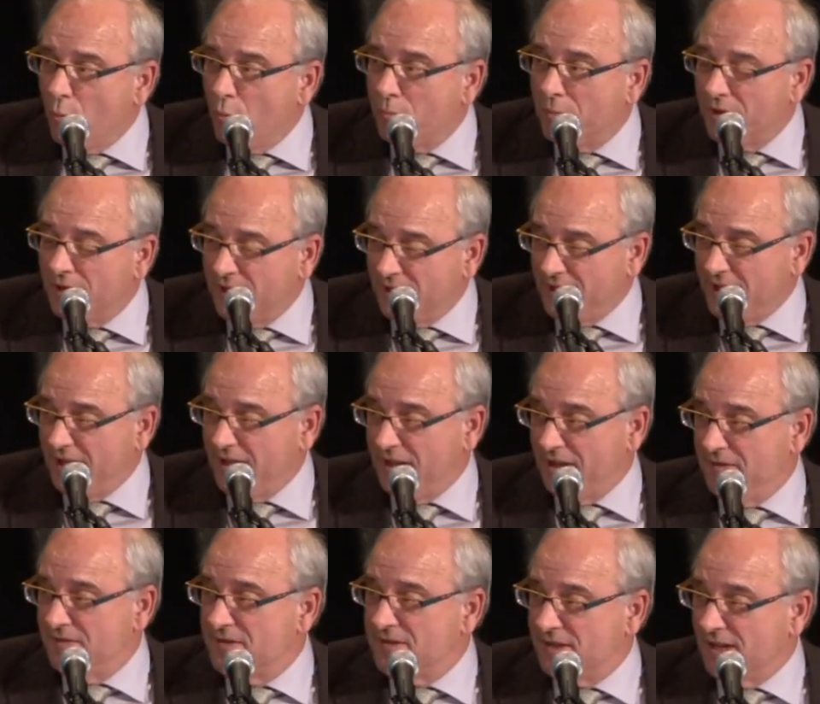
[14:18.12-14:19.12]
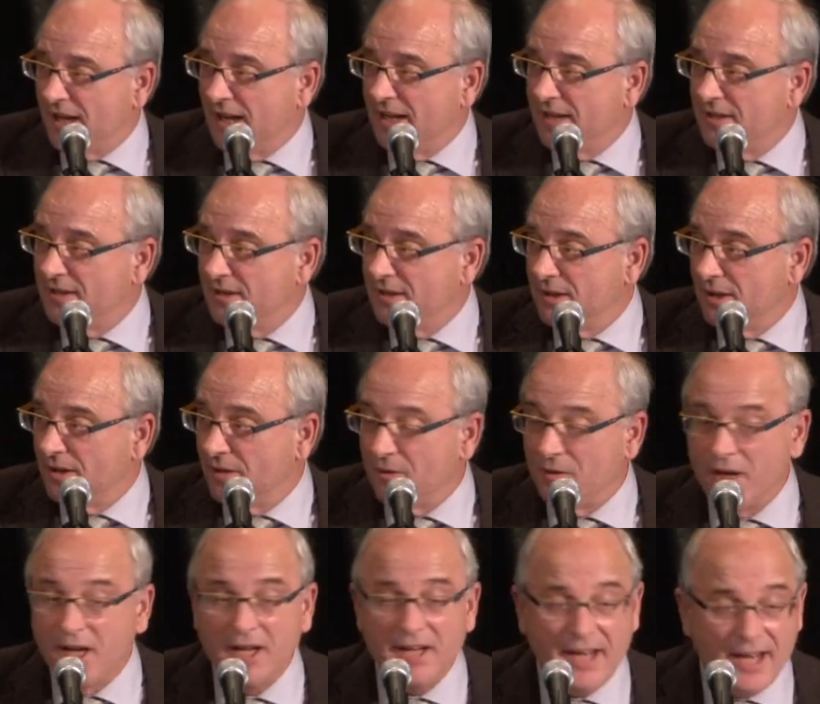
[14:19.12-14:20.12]
believes that, uh,
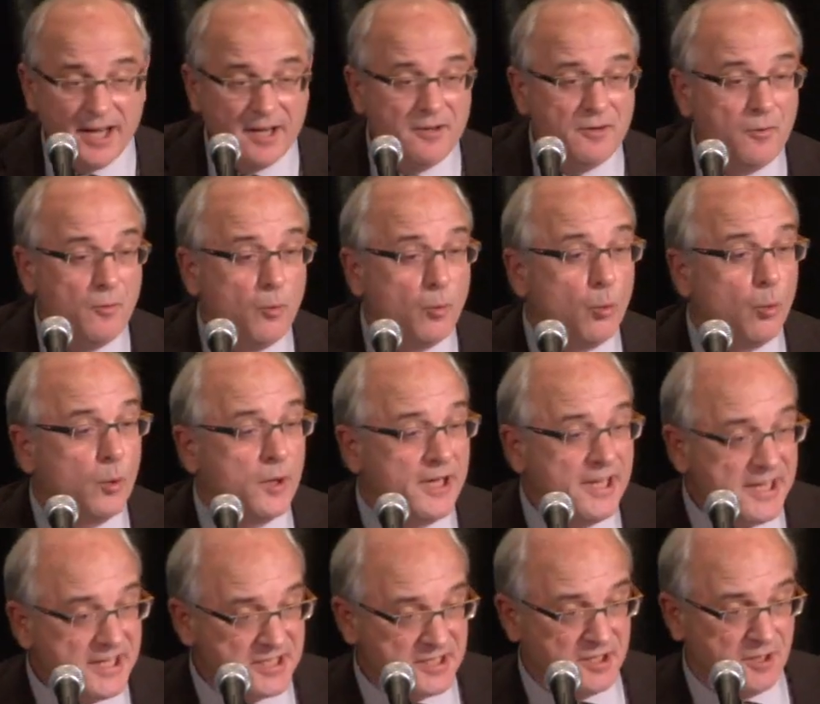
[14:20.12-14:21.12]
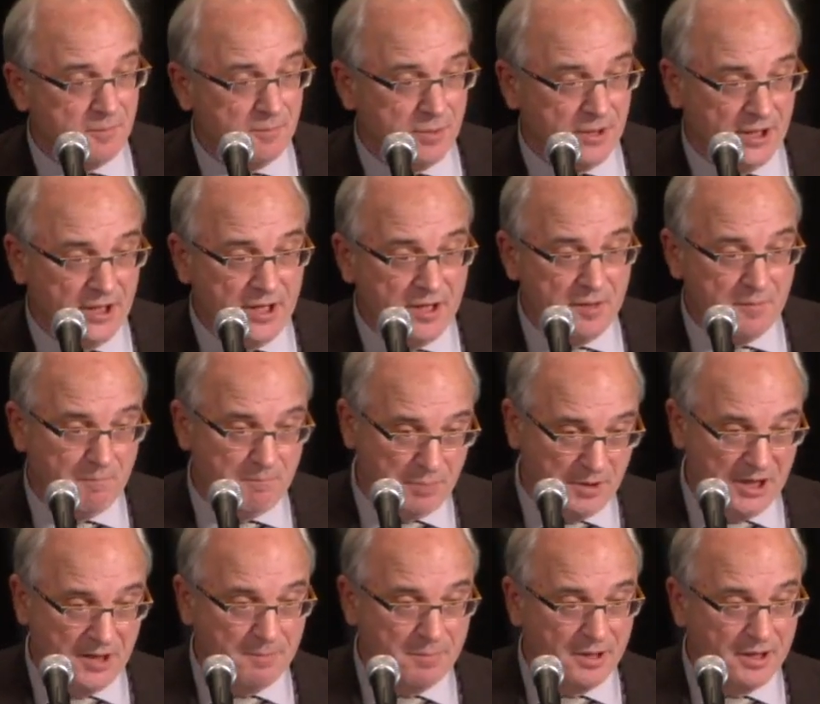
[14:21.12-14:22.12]
and again, reasonably
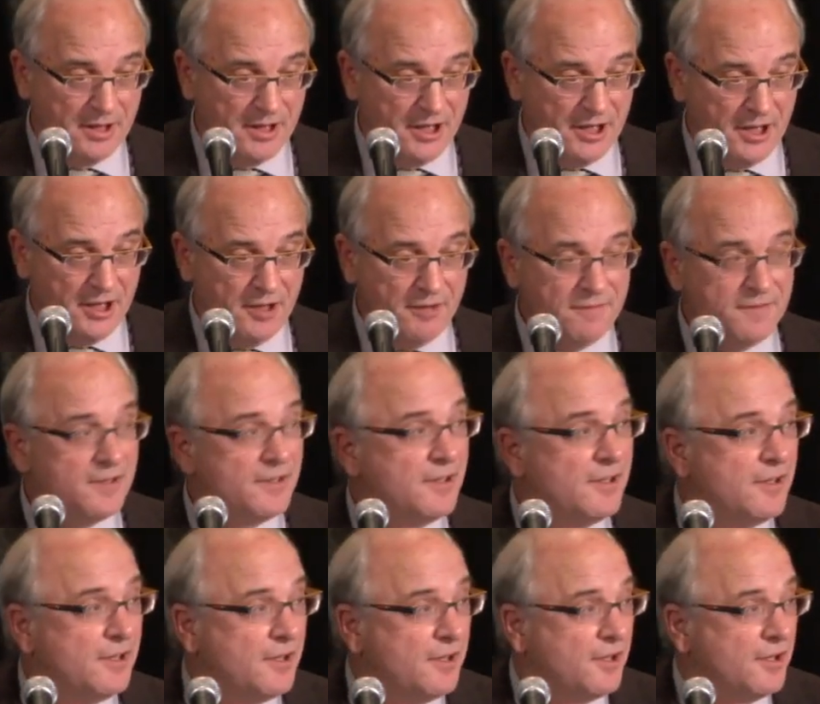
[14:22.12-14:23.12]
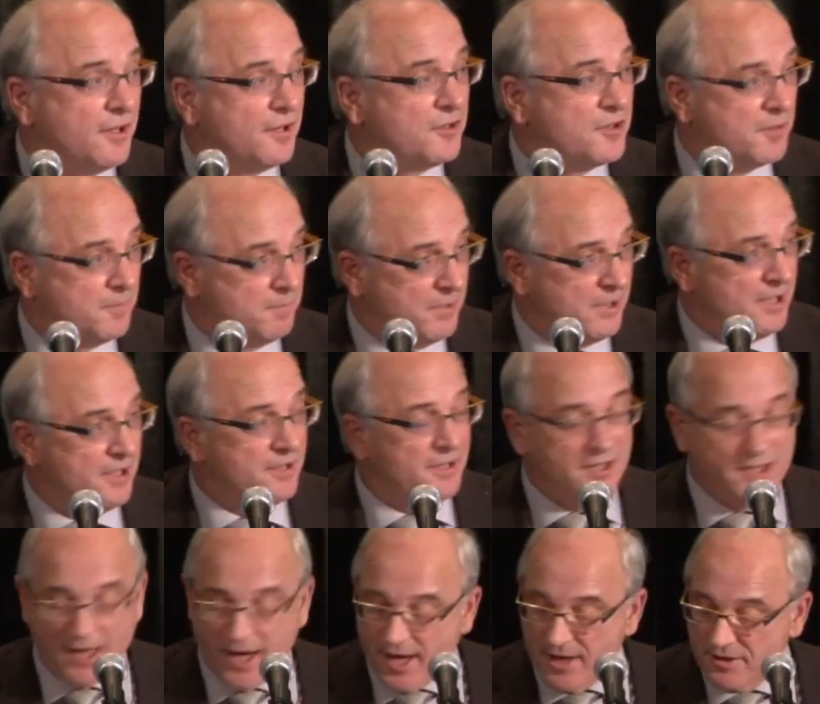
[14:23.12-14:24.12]
be believed uh, to be the
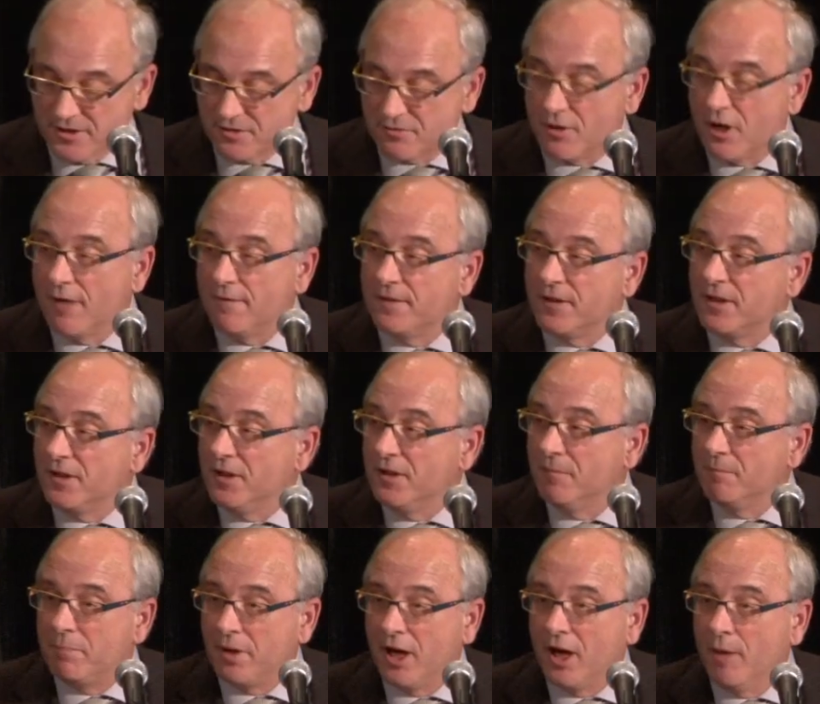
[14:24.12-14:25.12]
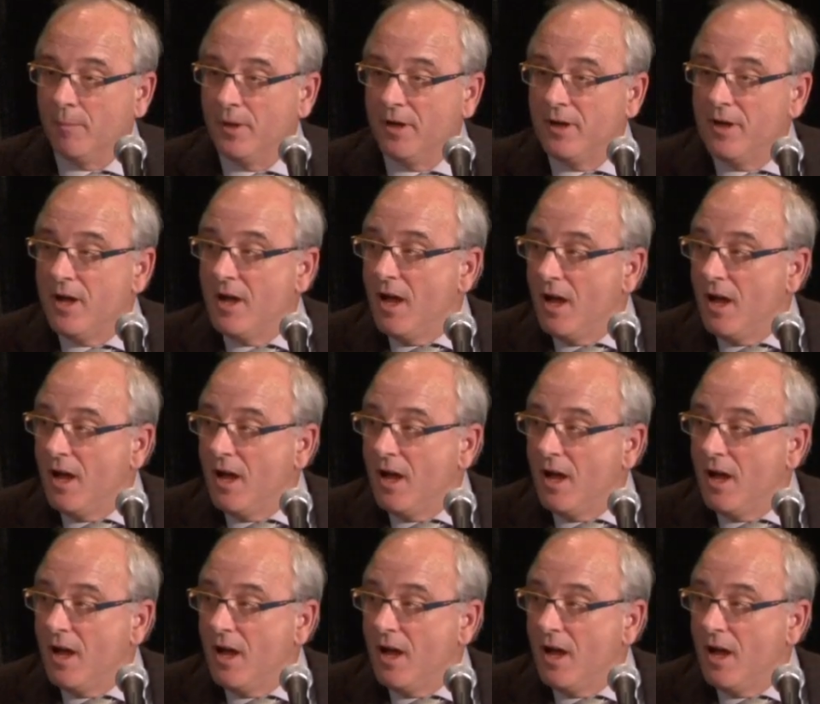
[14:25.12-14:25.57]
catastrophic impairment,